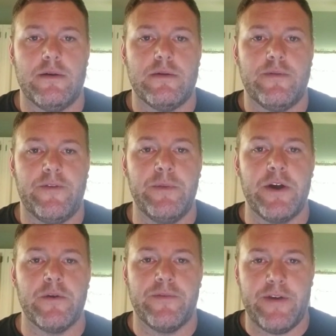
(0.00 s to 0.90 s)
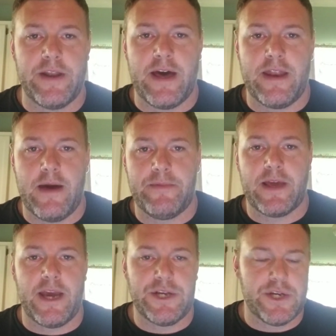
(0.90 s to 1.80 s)
familiar with filling out an
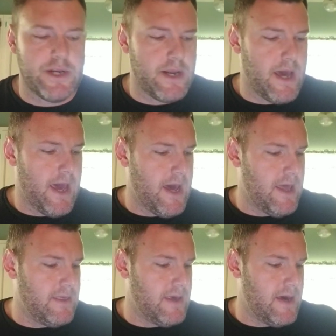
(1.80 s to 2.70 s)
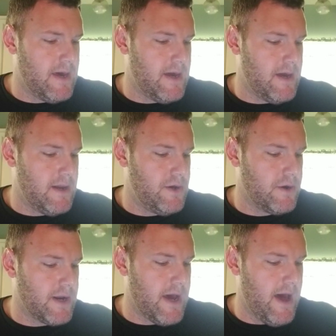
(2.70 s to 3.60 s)
application, and then you're
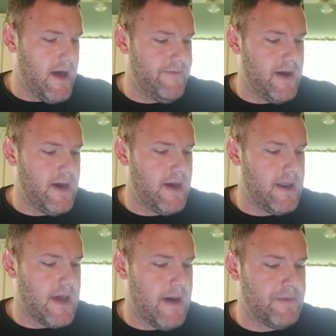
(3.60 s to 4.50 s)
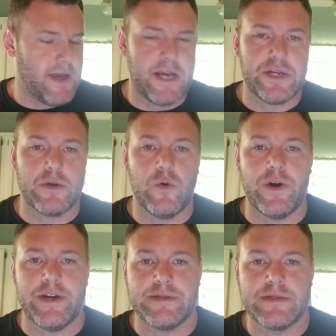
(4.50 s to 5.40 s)
going to have an application
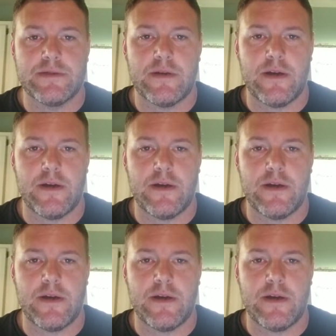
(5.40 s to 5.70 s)
quiz.